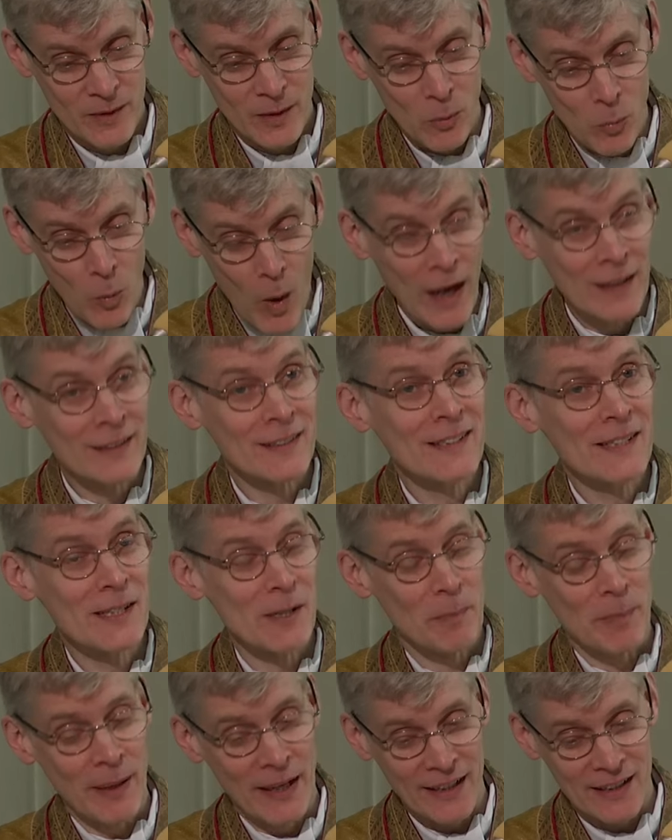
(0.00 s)
One
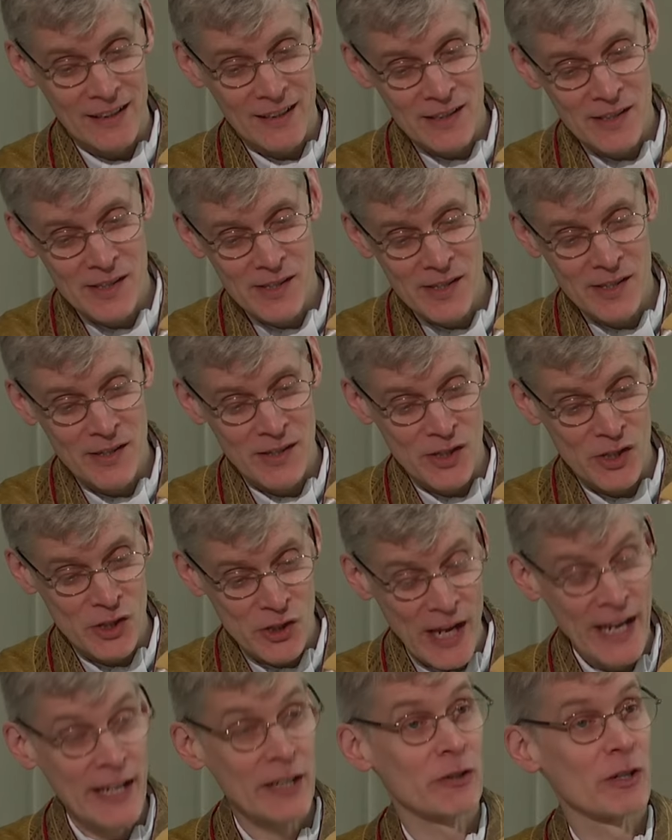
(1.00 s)
depicts the
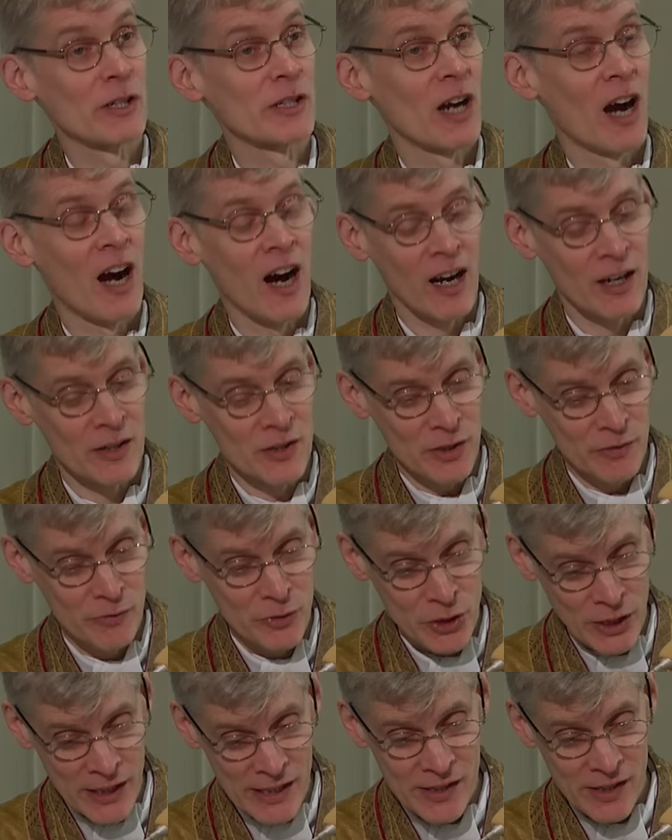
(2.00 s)
Sacred Heart of
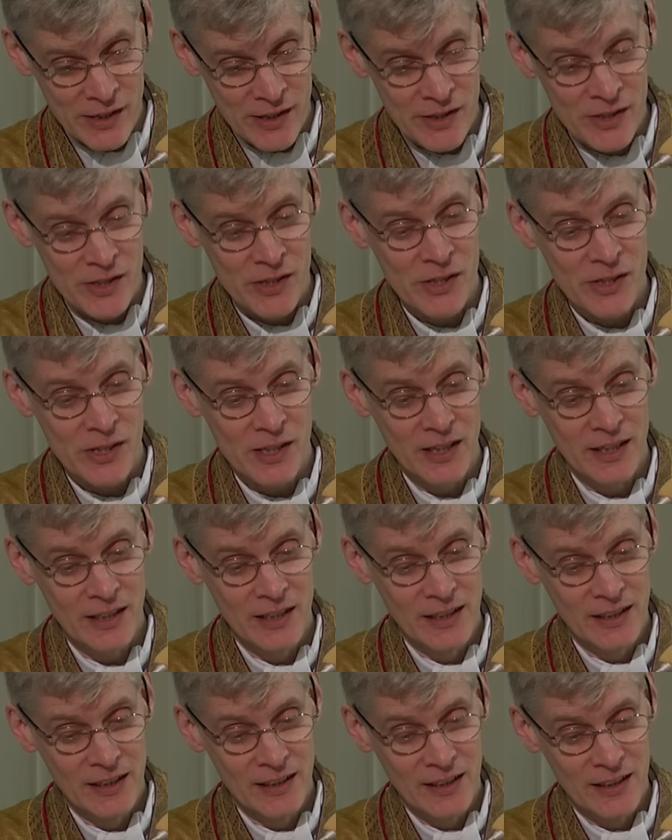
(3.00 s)
Jesus,
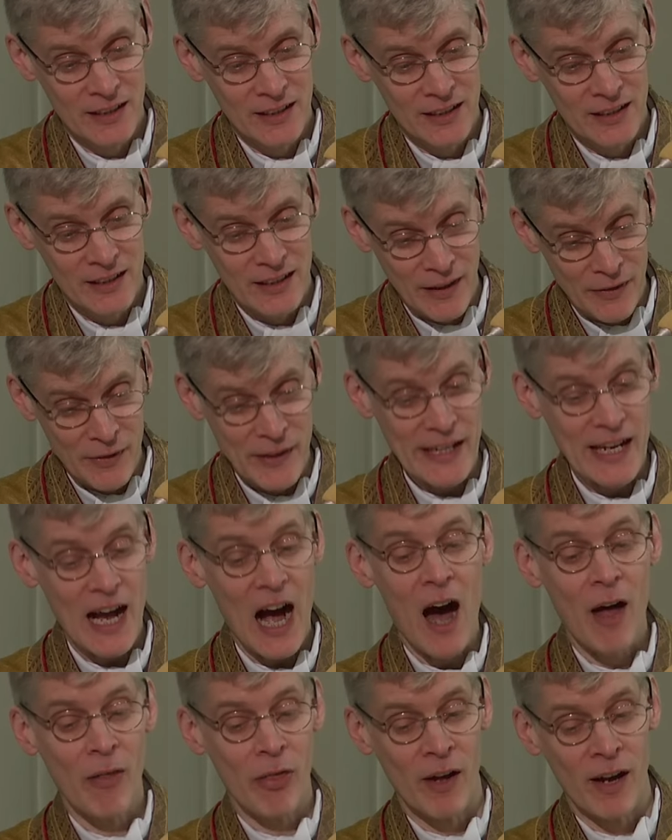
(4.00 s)
and the
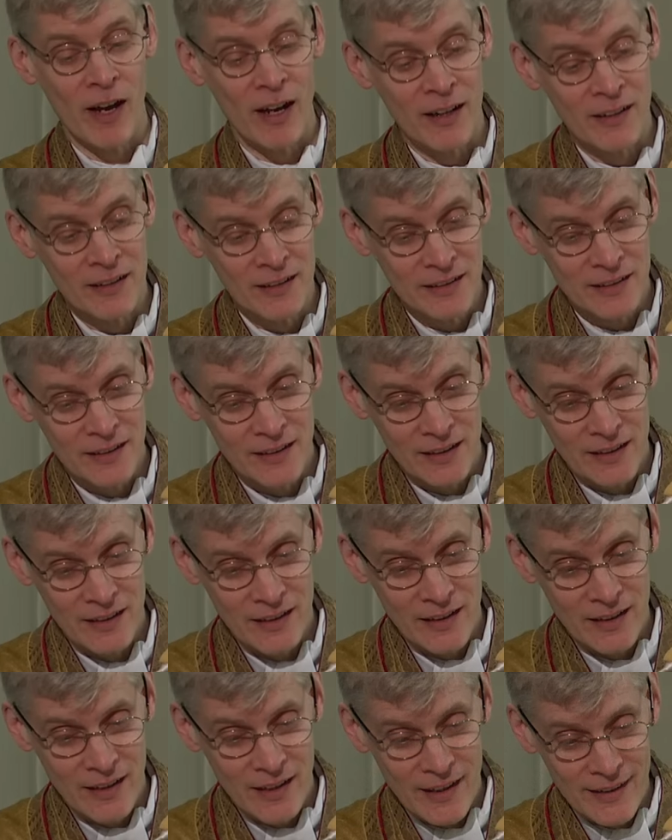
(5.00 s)
other
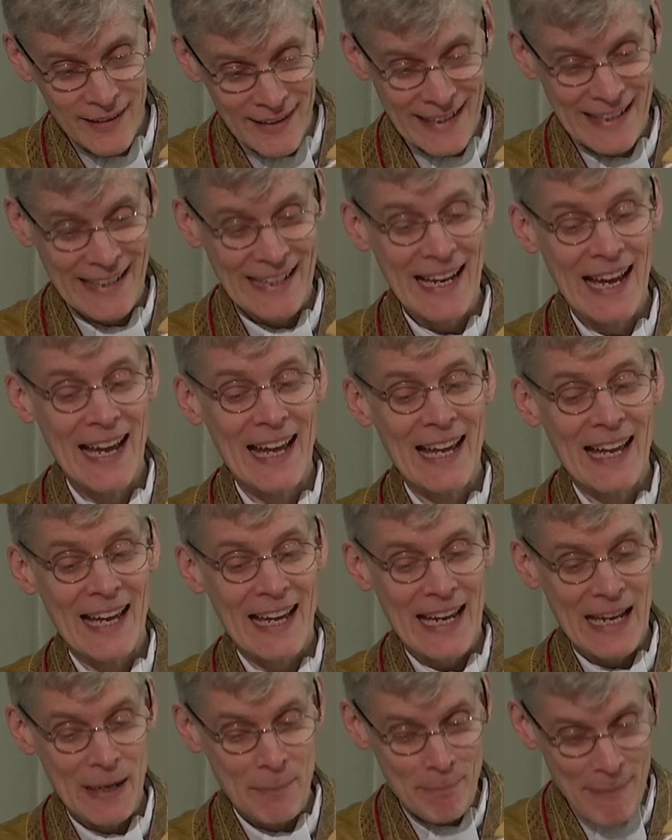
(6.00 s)
the
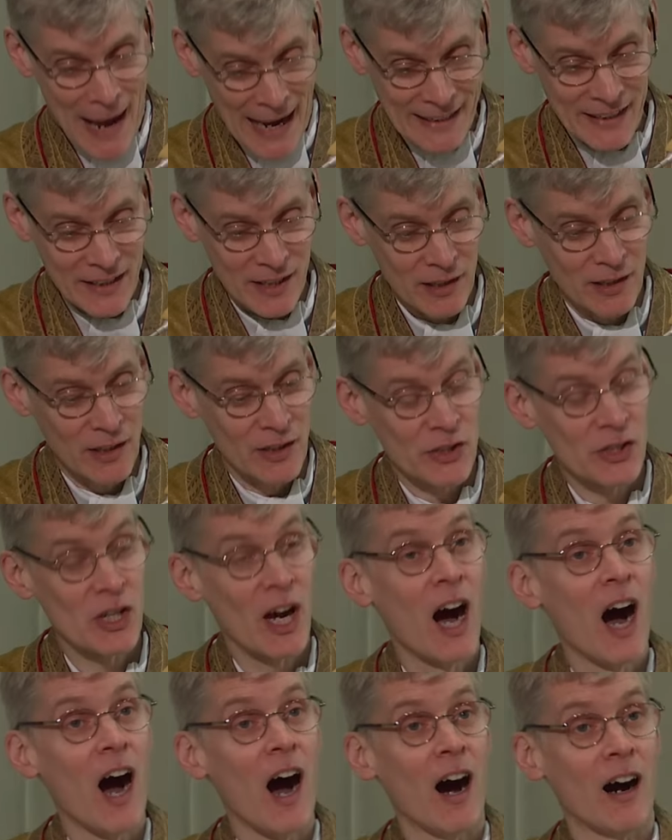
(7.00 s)
Immaculate
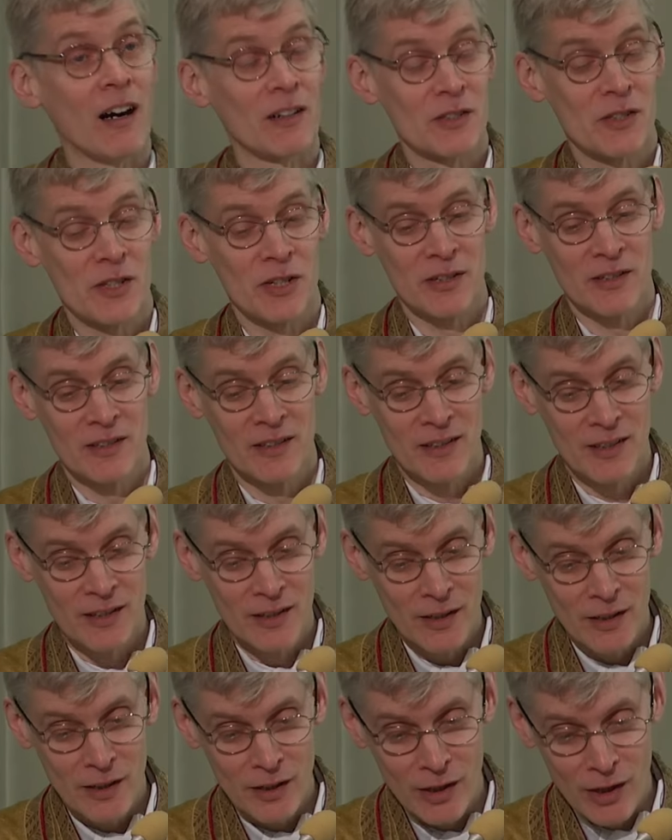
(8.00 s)
Heart
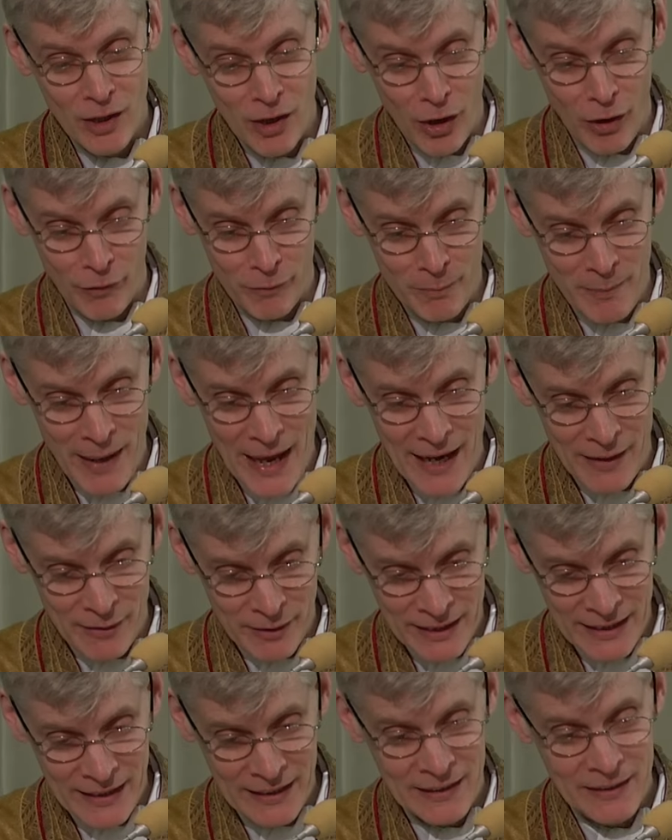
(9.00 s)
of
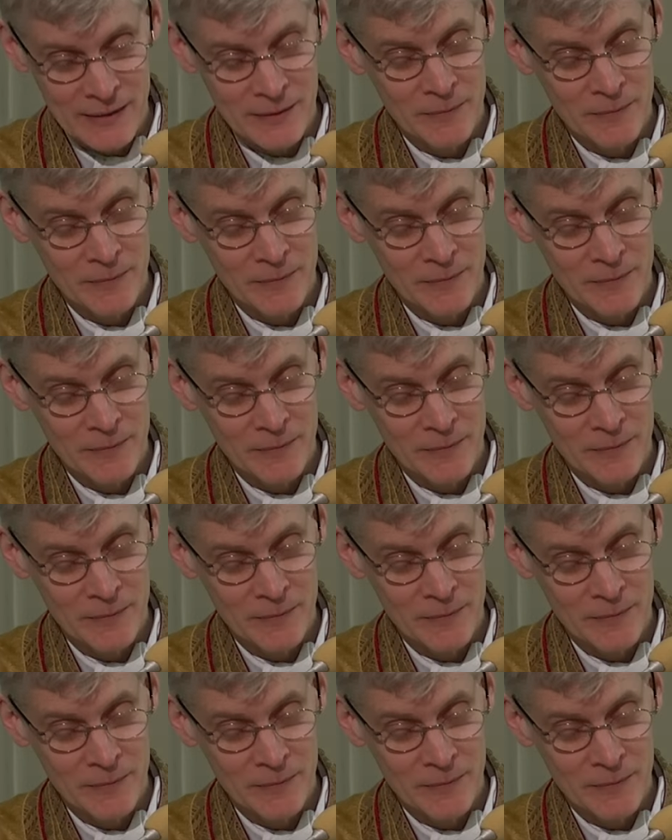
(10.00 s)
Mary.